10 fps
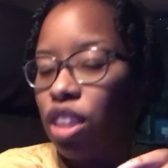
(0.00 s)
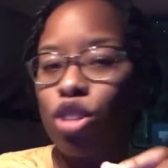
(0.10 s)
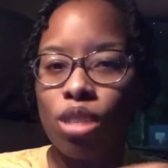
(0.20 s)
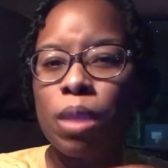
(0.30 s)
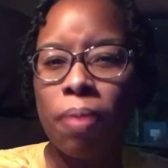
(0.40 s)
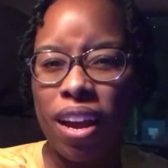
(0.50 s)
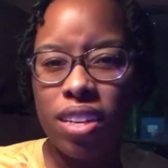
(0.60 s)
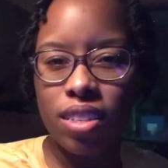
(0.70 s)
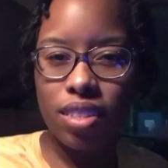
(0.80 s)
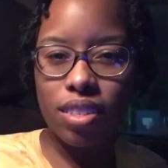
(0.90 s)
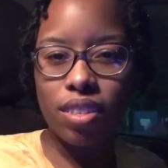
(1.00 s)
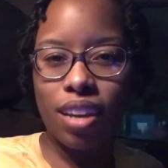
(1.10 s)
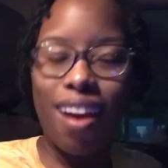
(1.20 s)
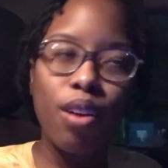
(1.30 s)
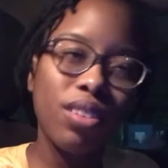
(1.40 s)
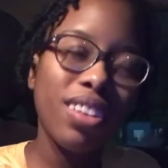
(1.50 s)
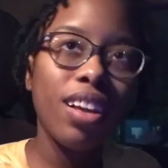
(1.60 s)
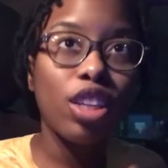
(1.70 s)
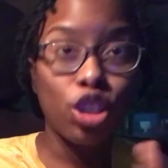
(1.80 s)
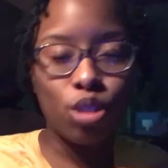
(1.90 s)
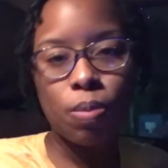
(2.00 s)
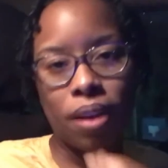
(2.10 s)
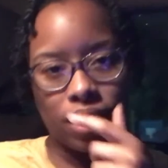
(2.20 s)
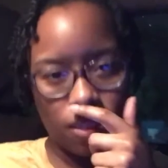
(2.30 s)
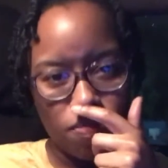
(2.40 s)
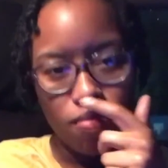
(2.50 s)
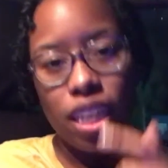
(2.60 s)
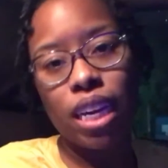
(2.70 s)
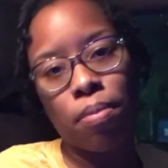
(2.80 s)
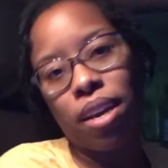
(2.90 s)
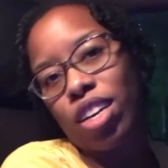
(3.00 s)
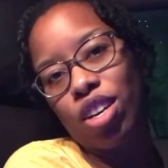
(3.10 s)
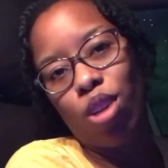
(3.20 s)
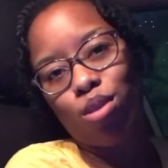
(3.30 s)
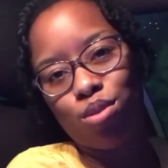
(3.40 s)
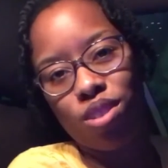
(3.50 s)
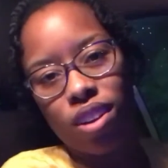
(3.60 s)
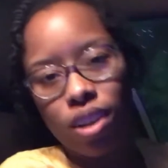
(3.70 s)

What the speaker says: A little spice. Not a little spice. It can make your nose run.